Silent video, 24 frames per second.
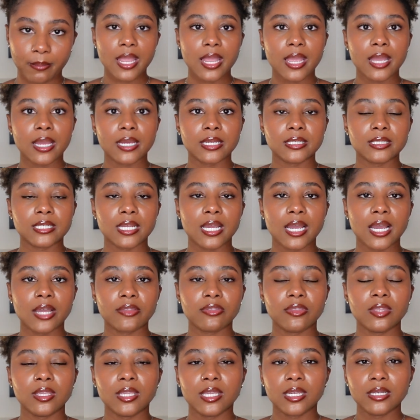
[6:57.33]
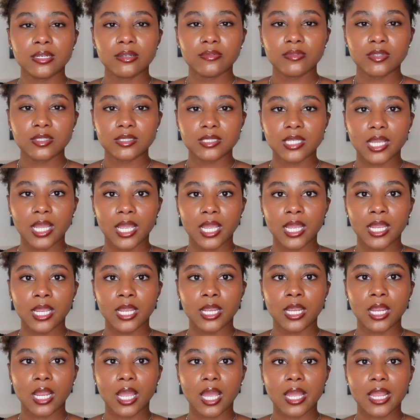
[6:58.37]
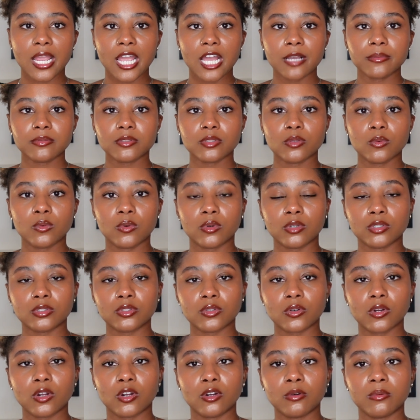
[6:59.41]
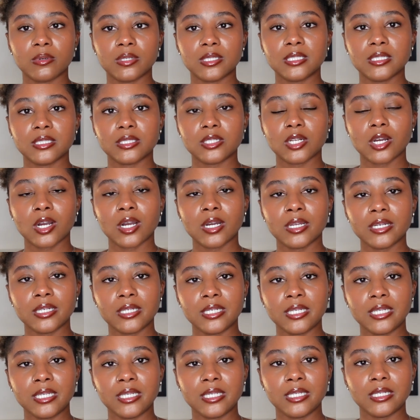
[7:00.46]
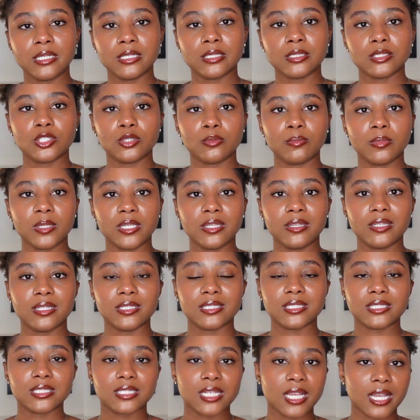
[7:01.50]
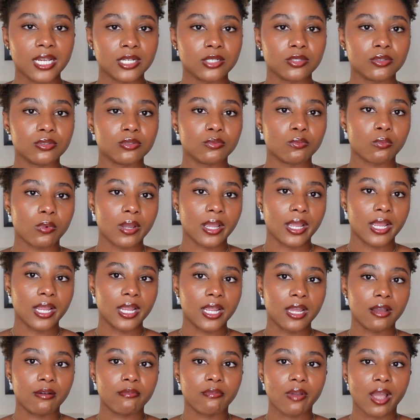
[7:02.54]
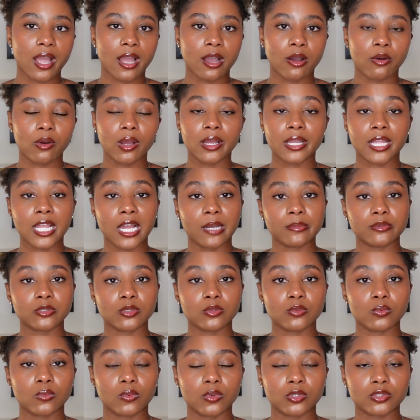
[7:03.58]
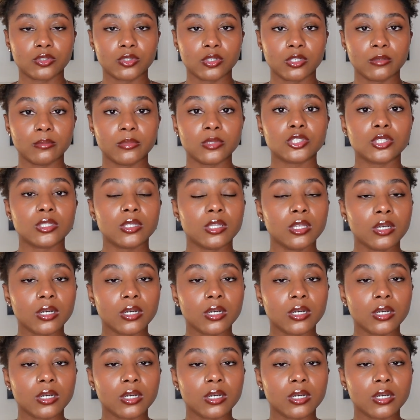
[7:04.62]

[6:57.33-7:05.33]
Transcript: And at the end of the day, a capsule wardrobe does not need to be the standard way of how a capsule wardrobe should